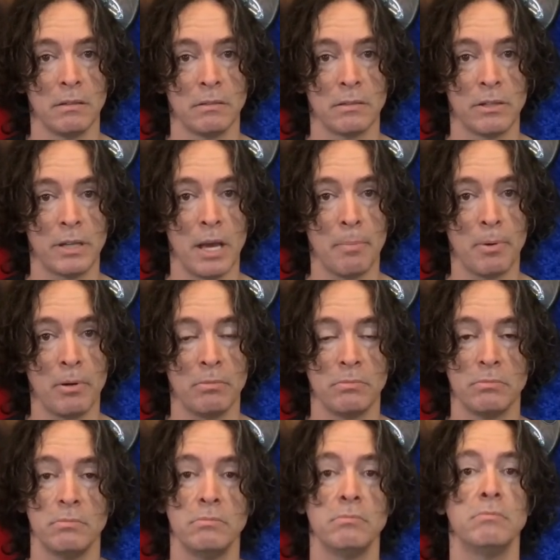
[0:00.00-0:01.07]
to the Kemper,
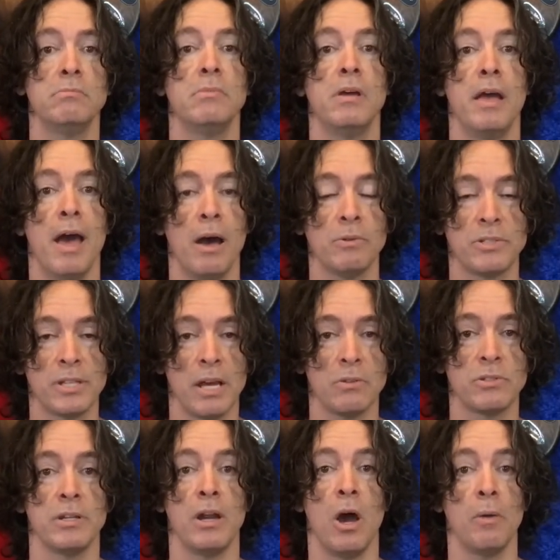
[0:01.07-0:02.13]
how it
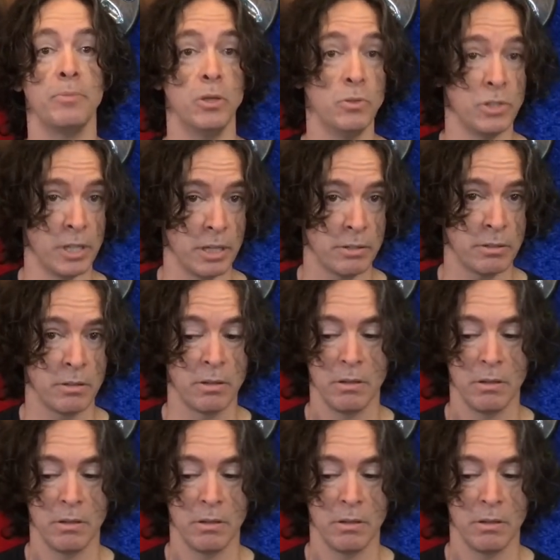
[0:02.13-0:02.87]
sounds, and how I'm using it.